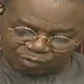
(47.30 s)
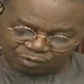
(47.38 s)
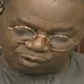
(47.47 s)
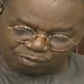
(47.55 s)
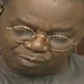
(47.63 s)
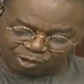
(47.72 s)

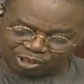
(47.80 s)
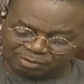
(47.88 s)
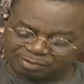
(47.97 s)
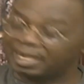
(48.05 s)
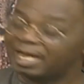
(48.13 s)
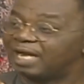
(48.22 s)
not much has
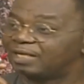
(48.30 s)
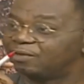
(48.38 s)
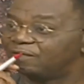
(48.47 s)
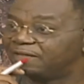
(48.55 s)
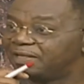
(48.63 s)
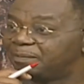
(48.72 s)
been heard
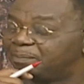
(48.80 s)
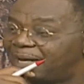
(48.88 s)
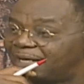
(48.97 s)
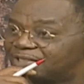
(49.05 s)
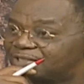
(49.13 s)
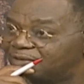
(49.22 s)
of the
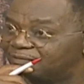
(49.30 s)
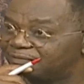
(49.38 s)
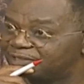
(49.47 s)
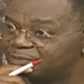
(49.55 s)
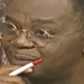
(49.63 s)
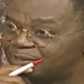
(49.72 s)
impact of
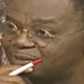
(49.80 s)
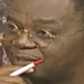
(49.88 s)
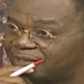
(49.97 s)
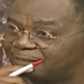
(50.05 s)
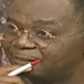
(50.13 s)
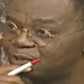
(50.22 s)
this
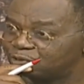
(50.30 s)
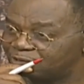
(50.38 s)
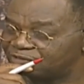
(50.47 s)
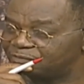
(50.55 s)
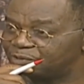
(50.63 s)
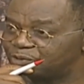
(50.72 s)
particular
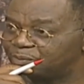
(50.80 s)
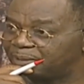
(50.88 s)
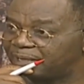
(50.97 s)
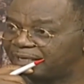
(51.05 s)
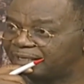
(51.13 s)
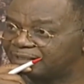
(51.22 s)
transformation
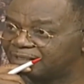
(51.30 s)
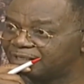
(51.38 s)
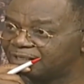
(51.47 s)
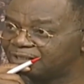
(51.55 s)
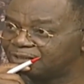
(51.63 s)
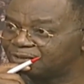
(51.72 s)
plan.
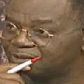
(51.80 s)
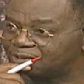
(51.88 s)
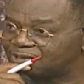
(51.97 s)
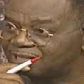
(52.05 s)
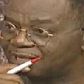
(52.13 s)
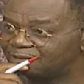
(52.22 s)
We could
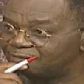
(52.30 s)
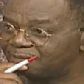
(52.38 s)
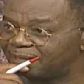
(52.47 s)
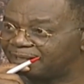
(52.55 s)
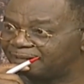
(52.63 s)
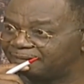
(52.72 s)
just start off
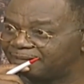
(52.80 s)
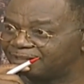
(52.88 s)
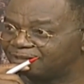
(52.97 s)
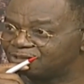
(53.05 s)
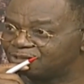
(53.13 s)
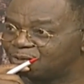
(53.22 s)
by
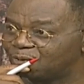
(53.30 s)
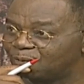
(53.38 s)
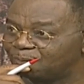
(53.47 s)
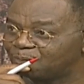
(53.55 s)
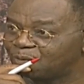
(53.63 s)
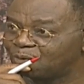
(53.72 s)
letting us
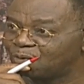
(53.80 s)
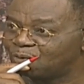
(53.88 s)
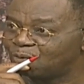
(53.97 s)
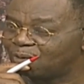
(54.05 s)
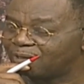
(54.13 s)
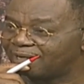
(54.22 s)
know
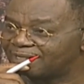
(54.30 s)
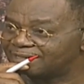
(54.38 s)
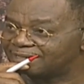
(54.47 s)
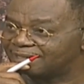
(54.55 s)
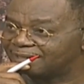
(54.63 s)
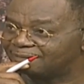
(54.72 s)
what
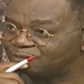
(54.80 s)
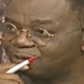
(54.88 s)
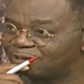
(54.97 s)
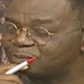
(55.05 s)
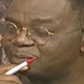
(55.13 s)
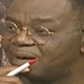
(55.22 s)
has
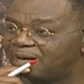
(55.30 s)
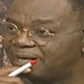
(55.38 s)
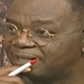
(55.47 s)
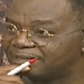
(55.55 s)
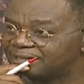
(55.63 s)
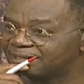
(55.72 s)

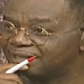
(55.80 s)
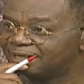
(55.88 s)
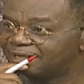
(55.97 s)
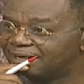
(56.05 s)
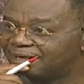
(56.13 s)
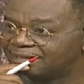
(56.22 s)
transpired
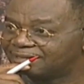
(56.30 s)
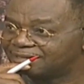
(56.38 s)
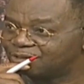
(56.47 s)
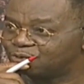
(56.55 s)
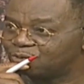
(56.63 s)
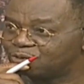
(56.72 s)

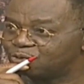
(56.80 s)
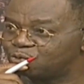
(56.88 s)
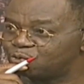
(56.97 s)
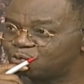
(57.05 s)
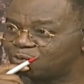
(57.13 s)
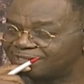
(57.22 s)
since
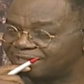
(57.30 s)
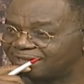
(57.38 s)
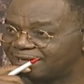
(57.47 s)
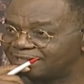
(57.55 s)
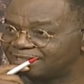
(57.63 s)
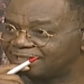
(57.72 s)

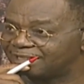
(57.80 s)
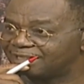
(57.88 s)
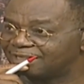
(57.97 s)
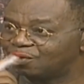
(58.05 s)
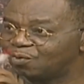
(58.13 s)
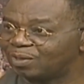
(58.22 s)

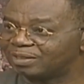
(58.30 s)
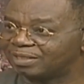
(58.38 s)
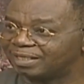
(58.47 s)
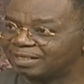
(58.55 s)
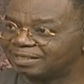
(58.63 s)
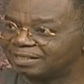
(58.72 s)
2019 when
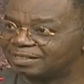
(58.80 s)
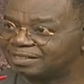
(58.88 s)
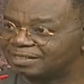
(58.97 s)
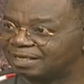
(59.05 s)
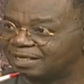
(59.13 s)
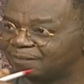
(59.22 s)

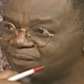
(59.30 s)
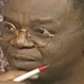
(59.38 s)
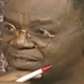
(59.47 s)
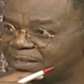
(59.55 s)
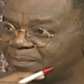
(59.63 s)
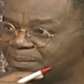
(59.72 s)
this
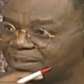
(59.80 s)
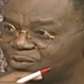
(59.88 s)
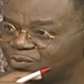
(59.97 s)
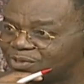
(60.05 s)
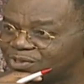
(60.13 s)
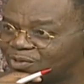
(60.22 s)

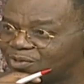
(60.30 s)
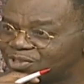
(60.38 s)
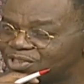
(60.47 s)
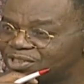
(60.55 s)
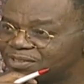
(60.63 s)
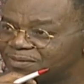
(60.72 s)
template was
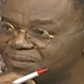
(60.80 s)
launched.